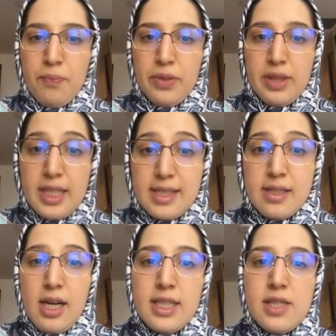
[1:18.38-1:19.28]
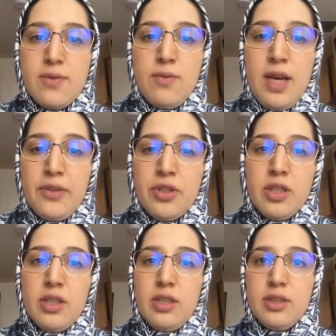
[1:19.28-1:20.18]
decides
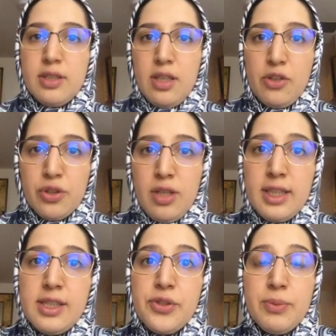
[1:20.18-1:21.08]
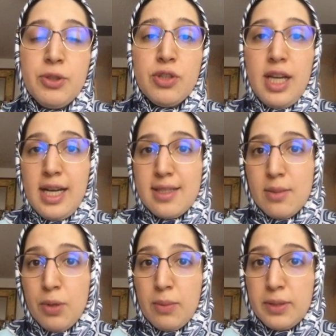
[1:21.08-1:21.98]
whether the underlying distribution has the
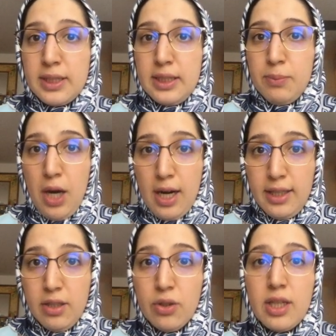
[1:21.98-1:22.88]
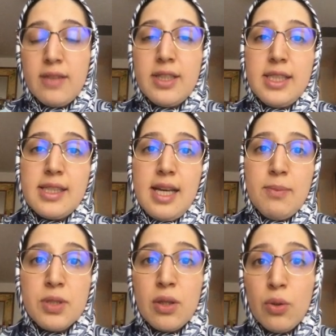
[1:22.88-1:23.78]
property pi or it is
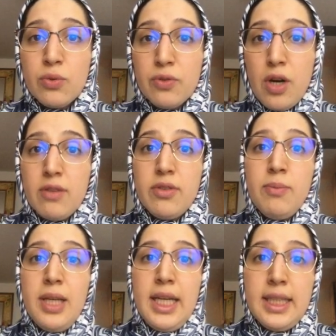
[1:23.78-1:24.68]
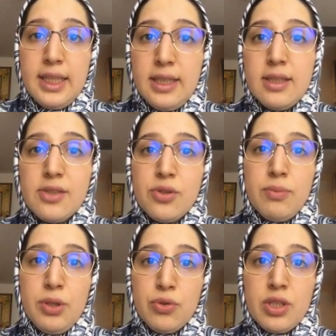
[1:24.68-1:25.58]
epsilon far from any
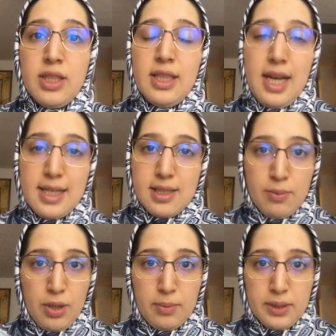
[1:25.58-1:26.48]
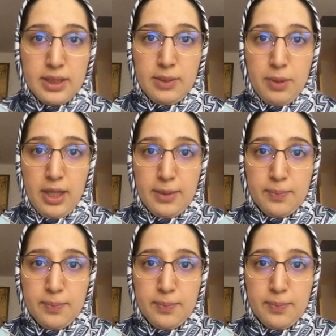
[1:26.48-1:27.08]
distribution that has the property pi.